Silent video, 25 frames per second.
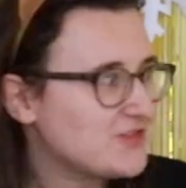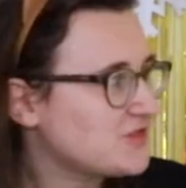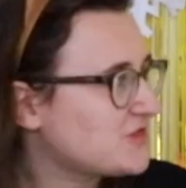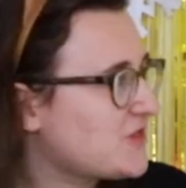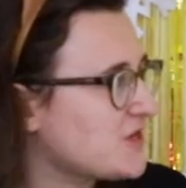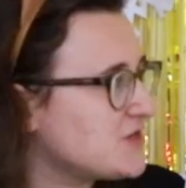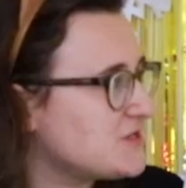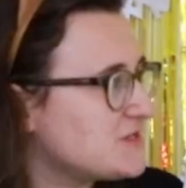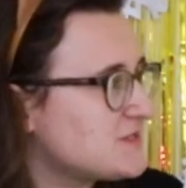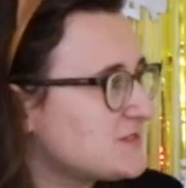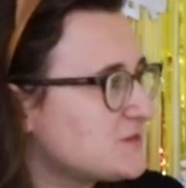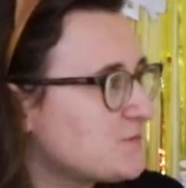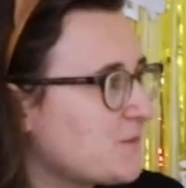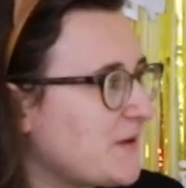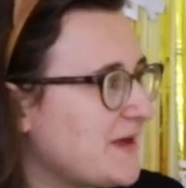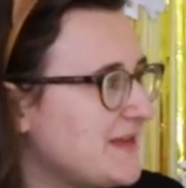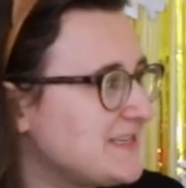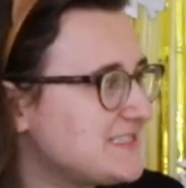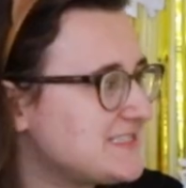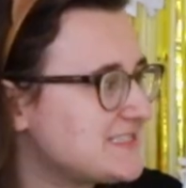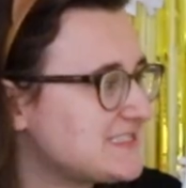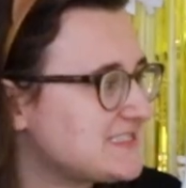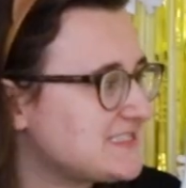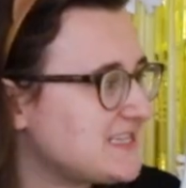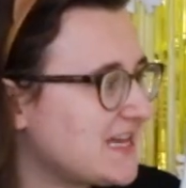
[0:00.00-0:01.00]
The
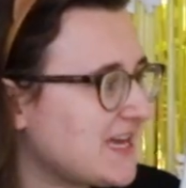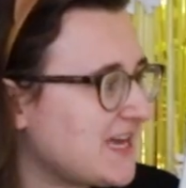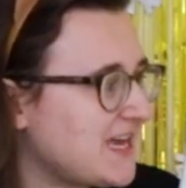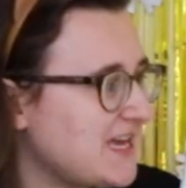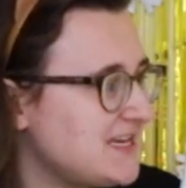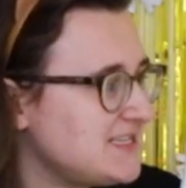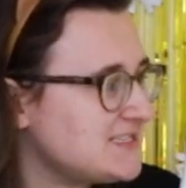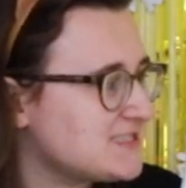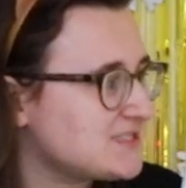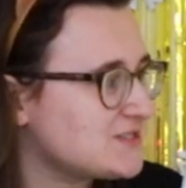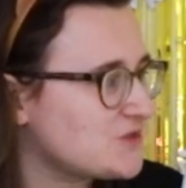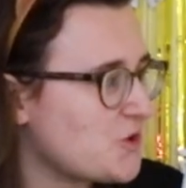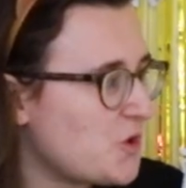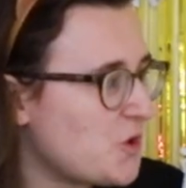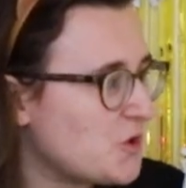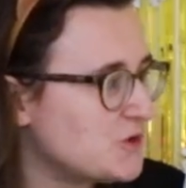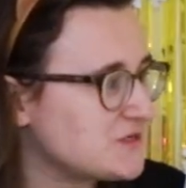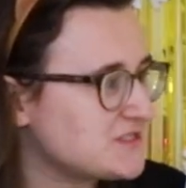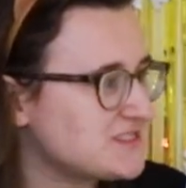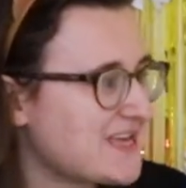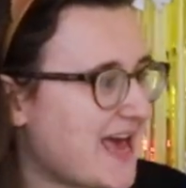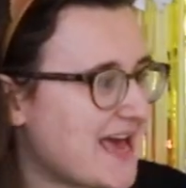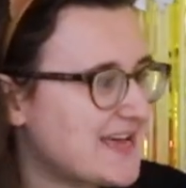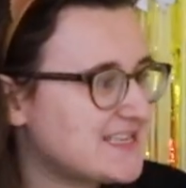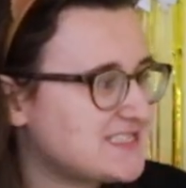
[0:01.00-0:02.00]
sweet sticky
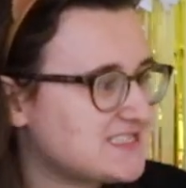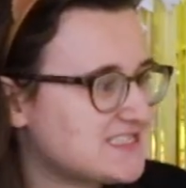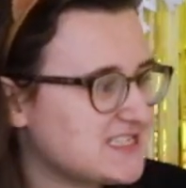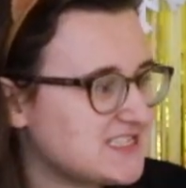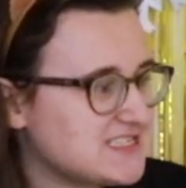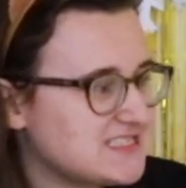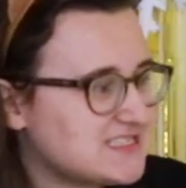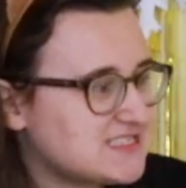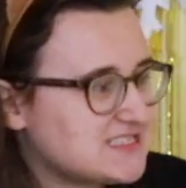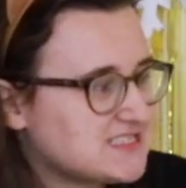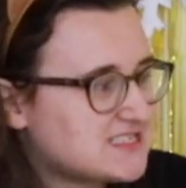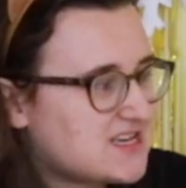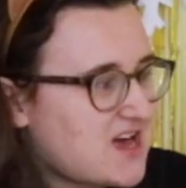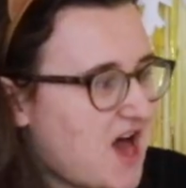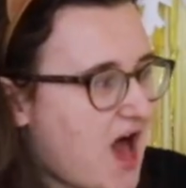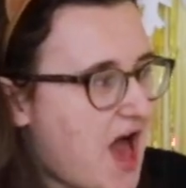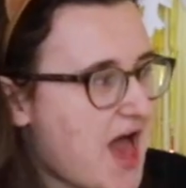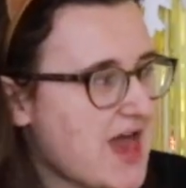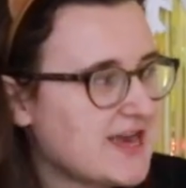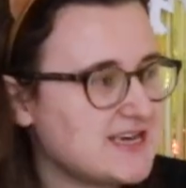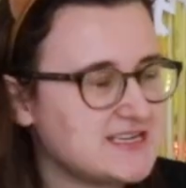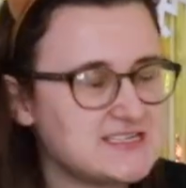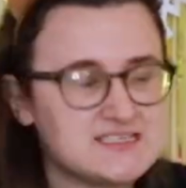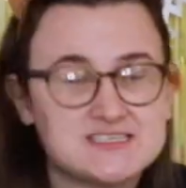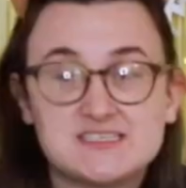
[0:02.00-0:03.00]
sauce had
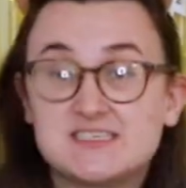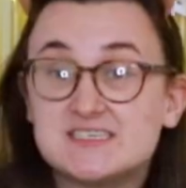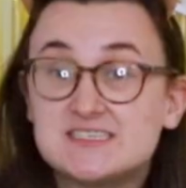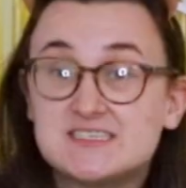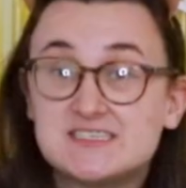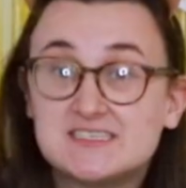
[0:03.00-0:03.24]
disguised